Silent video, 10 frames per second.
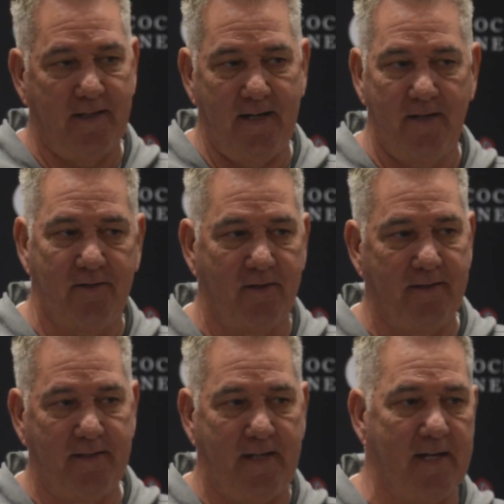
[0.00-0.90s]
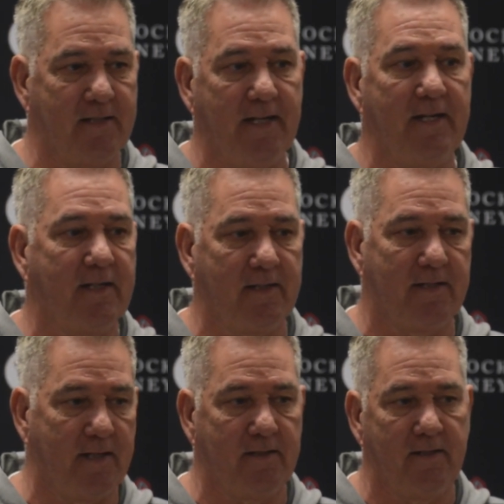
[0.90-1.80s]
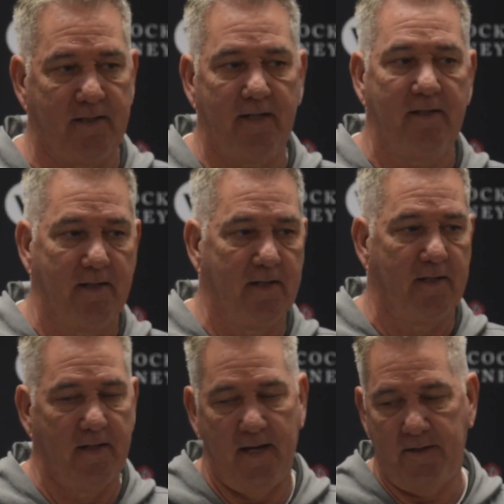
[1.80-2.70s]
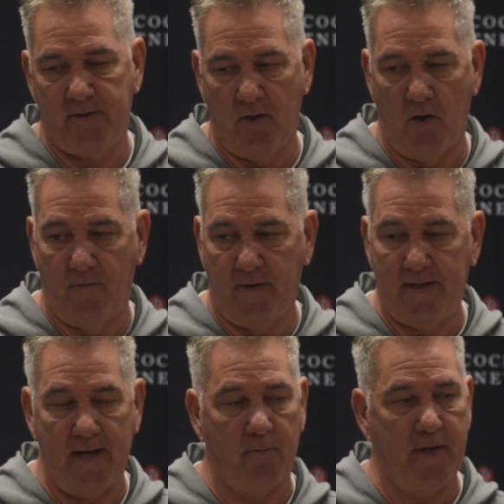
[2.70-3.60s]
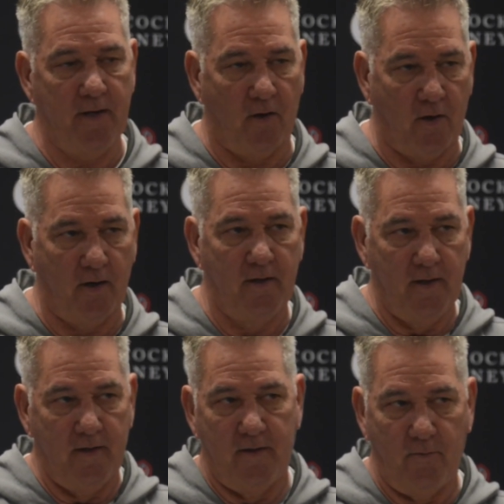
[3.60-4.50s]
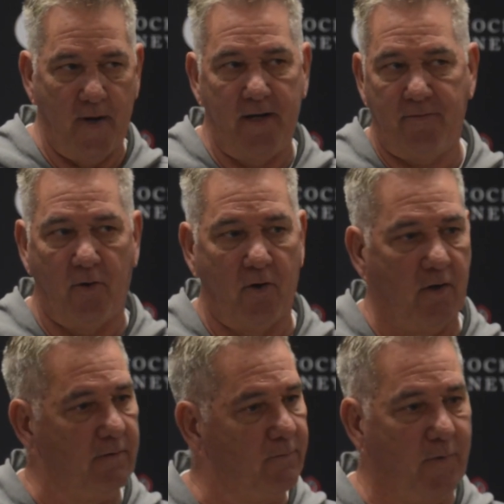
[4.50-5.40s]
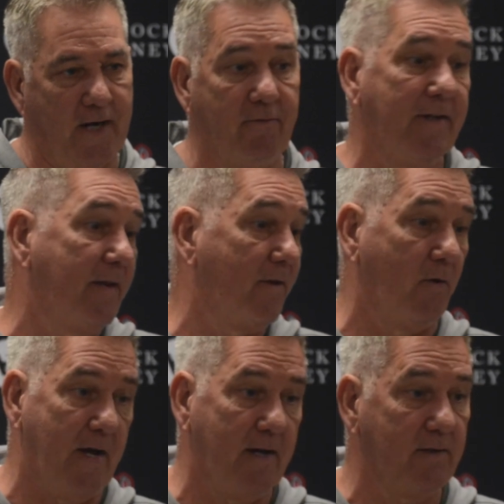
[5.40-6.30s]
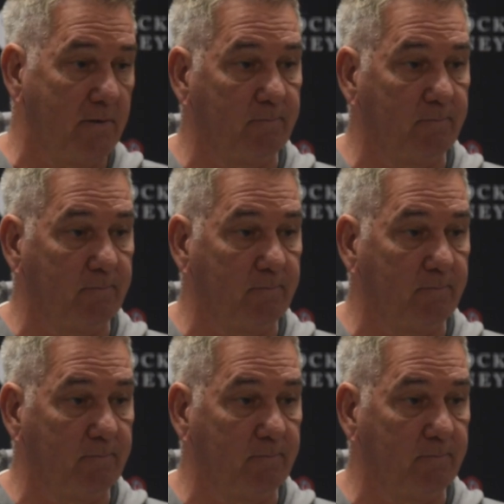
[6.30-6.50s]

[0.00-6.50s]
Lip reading: kids need consistency. And so hopefully that we are ready for whatever they throw at us.